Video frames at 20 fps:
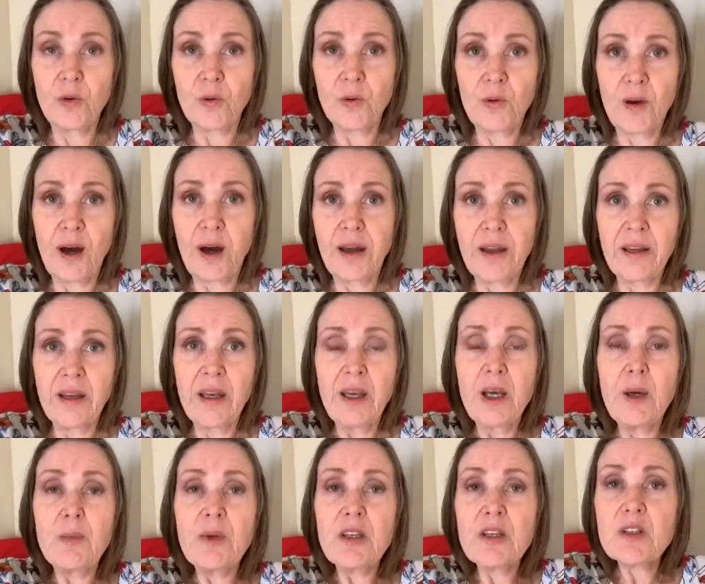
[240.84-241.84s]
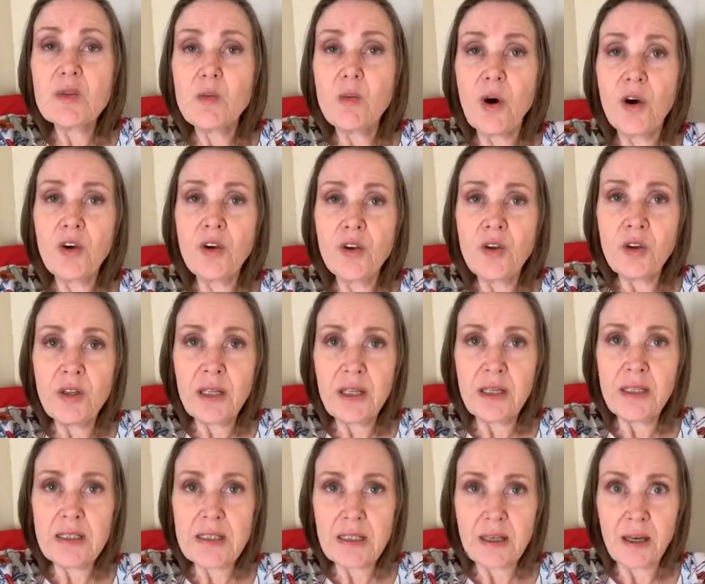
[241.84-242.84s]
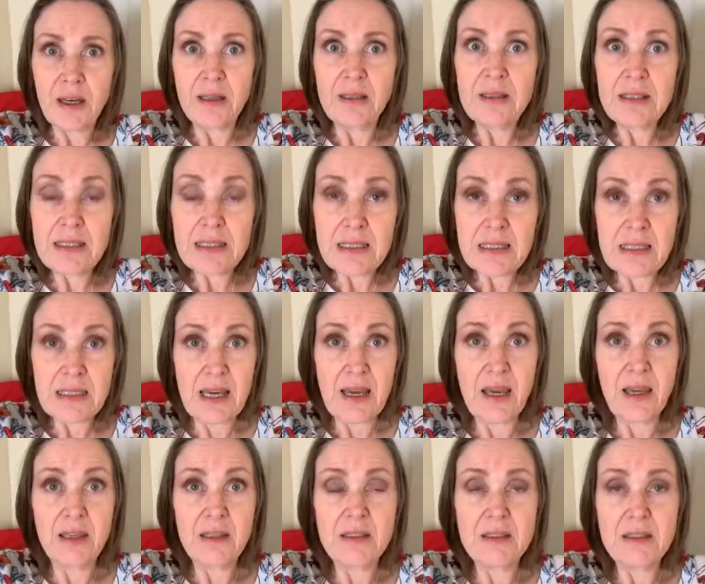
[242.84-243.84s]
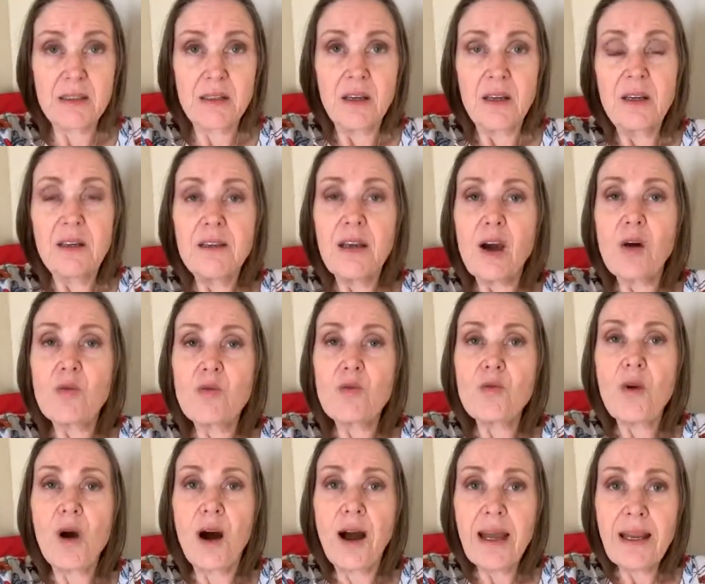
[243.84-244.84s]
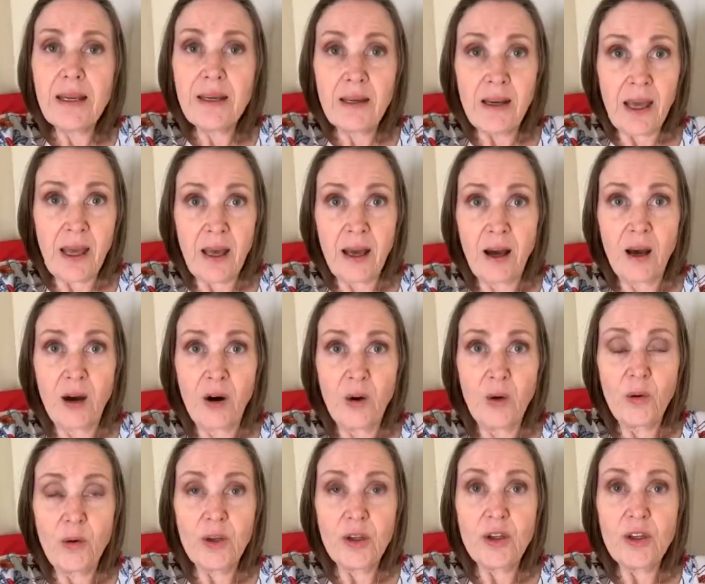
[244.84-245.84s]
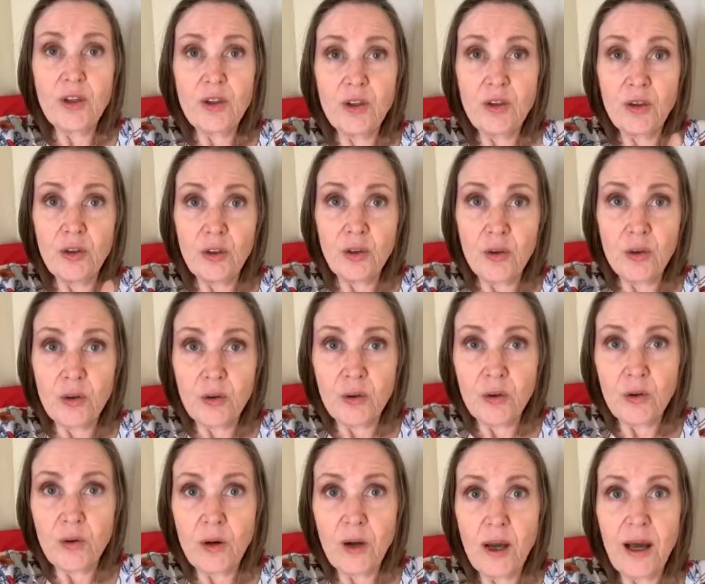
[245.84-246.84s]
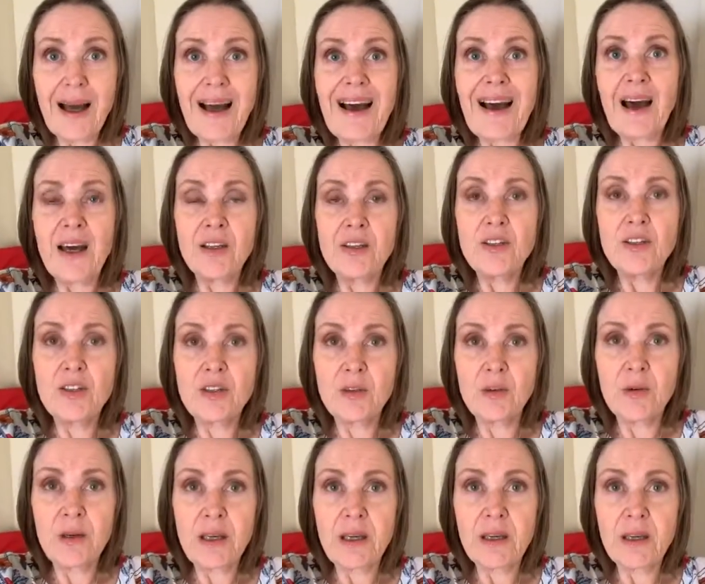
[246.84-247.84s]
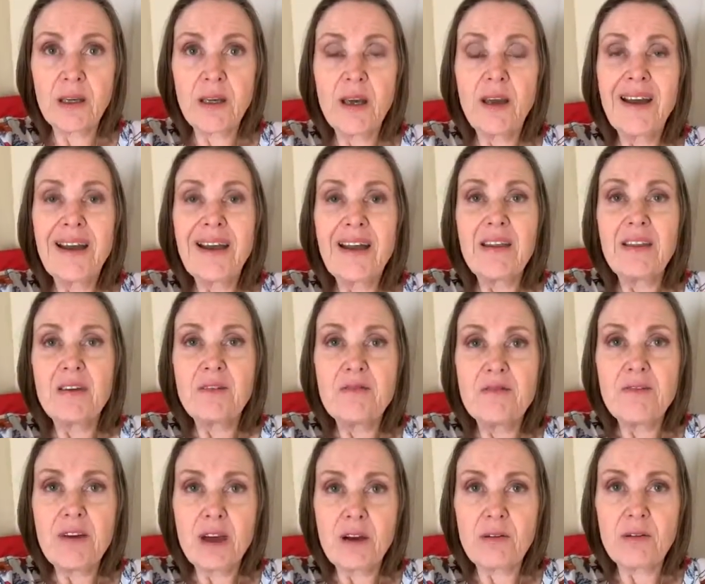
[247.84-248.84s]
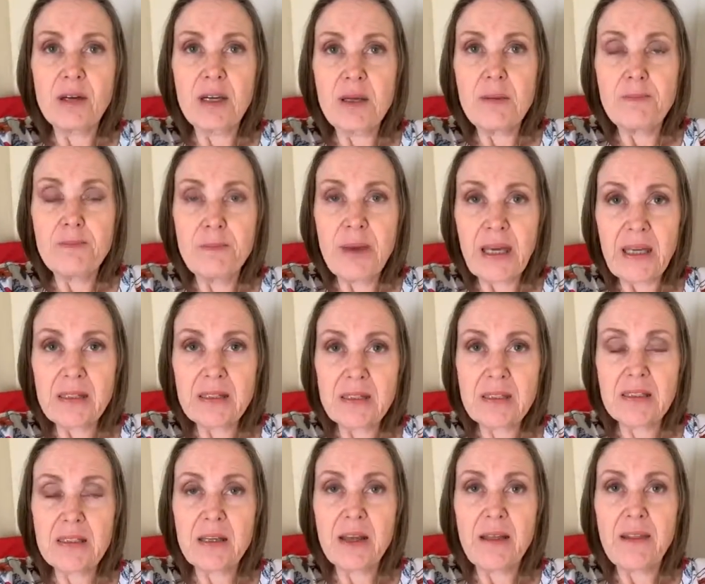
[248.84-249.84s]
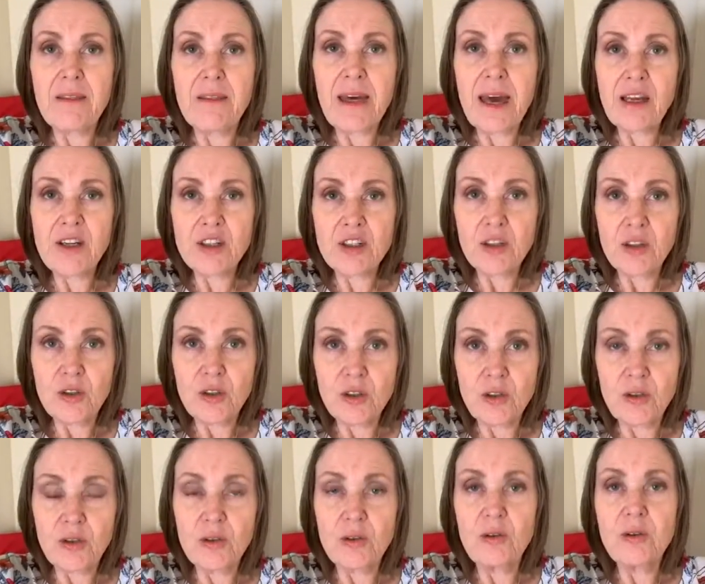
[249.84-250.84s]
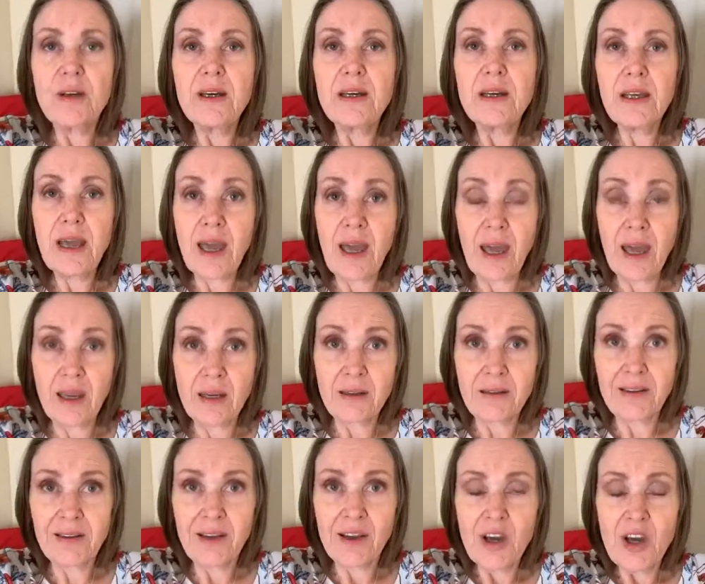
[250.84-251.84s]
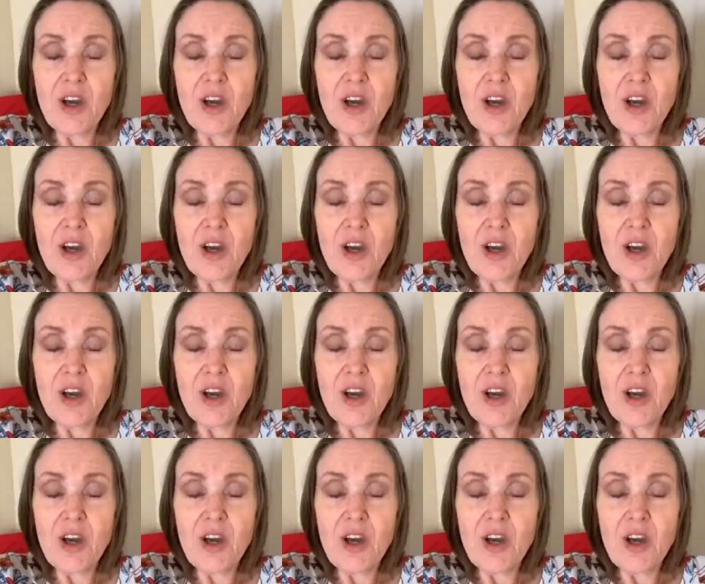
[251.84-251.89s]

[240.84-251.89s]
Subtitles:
right? Because what you need to understand, that right now you are doing the very best that you can.